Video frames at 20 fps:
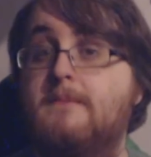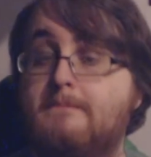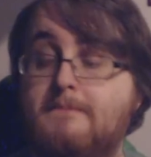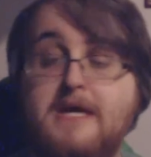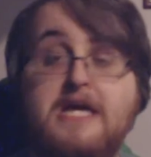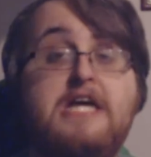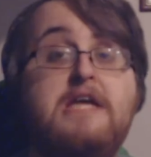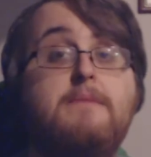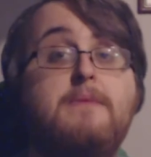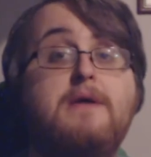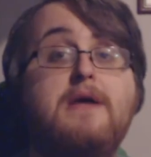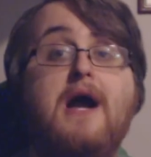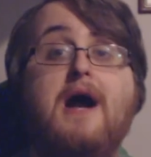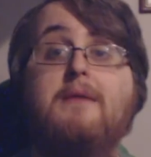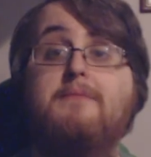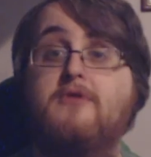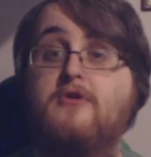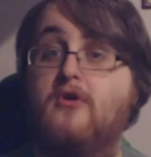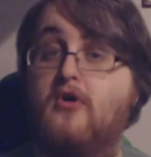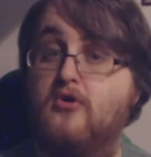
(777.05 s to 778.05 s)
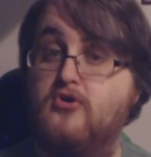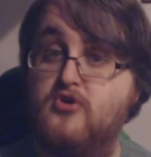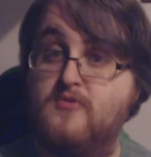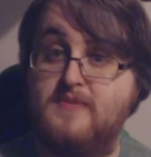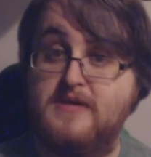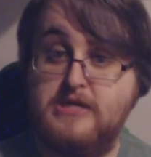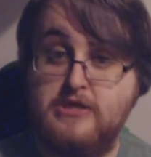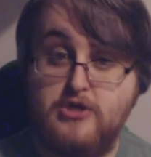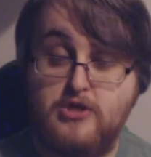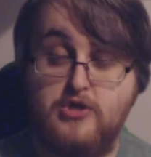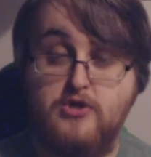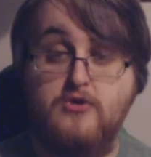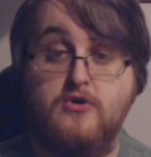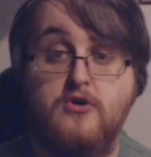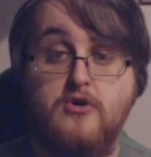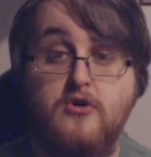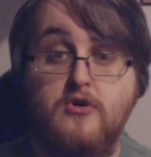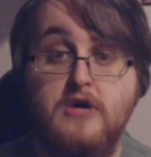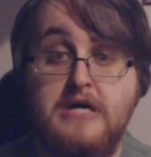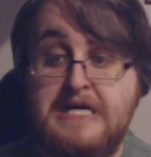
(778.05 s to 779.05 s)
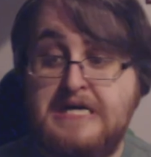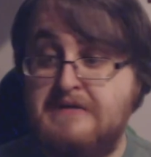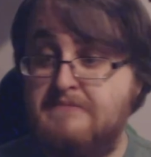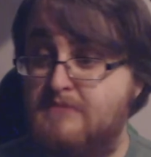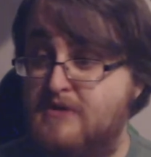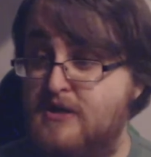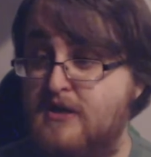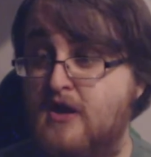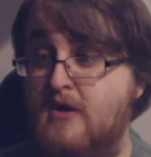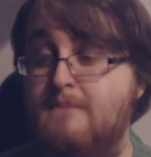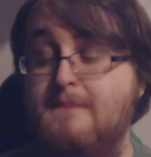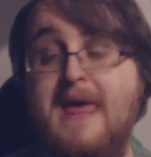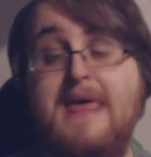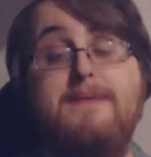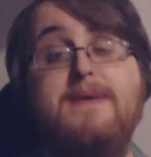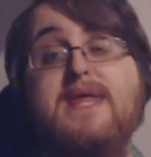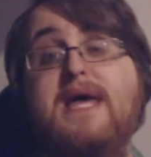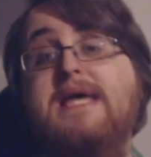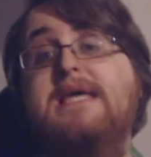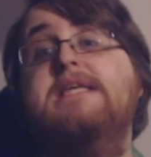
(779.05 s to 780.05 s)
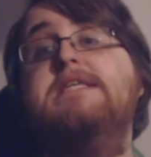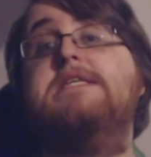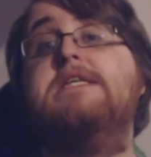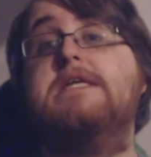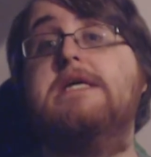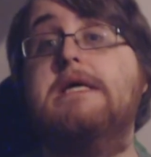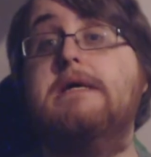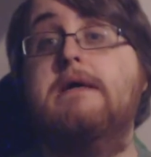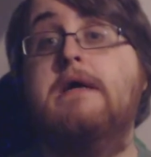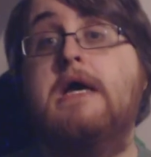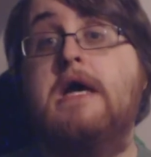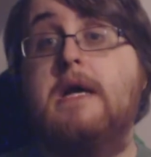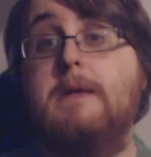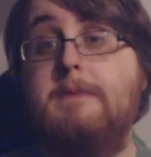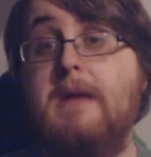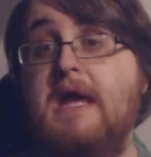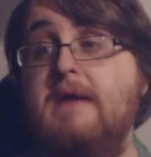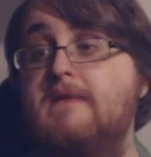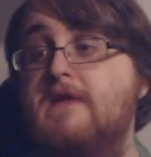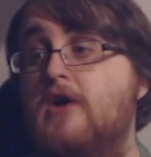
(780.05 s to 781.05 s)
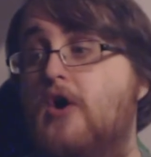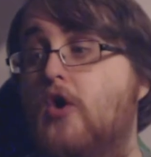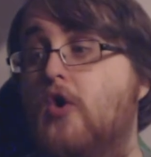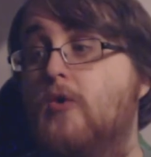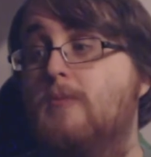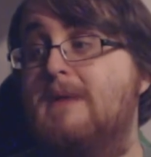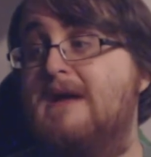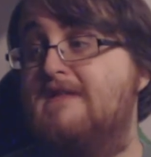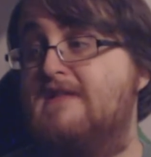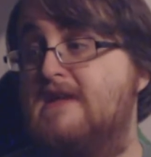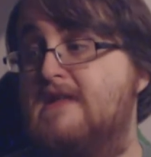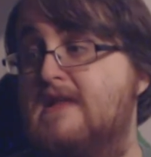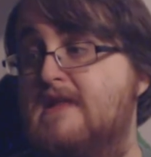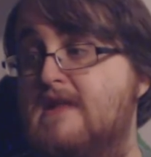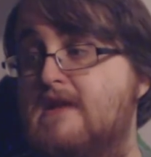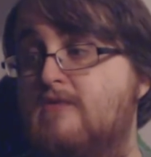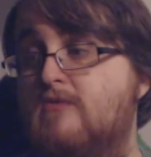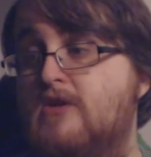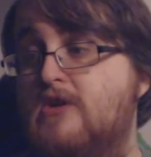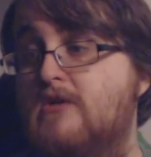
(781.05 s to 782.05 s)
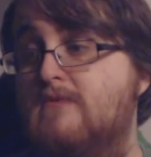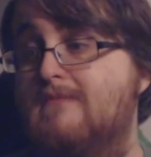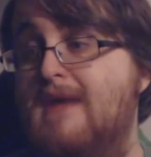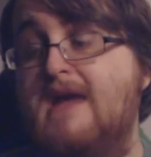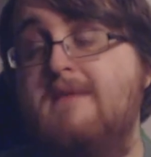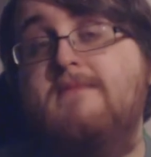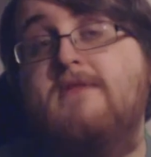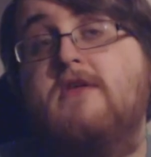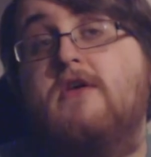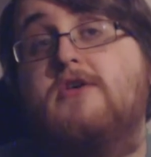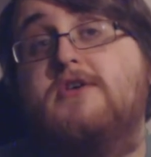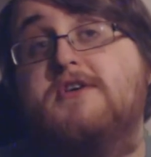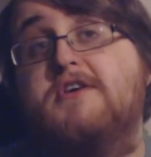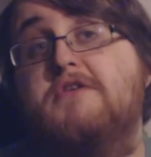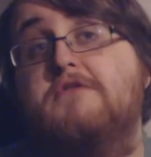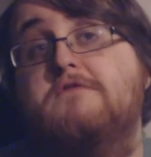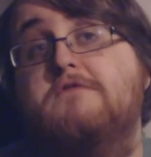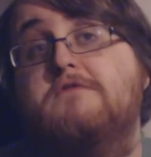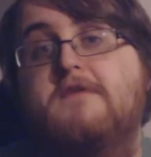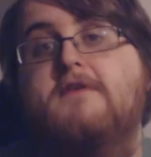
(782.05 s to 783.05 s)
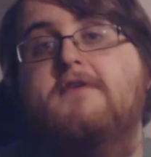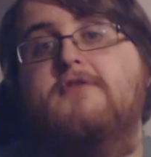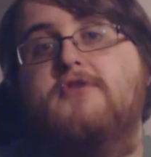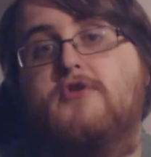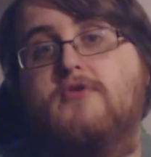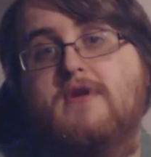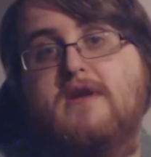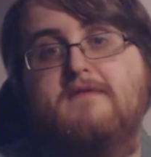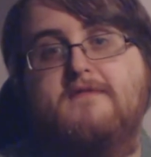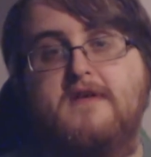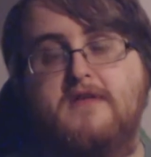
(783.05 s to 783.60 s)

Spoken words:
Maybe, I'm not 100% sure. But maybe that is it. Maybe the whole method that they were, maybe this whole virtual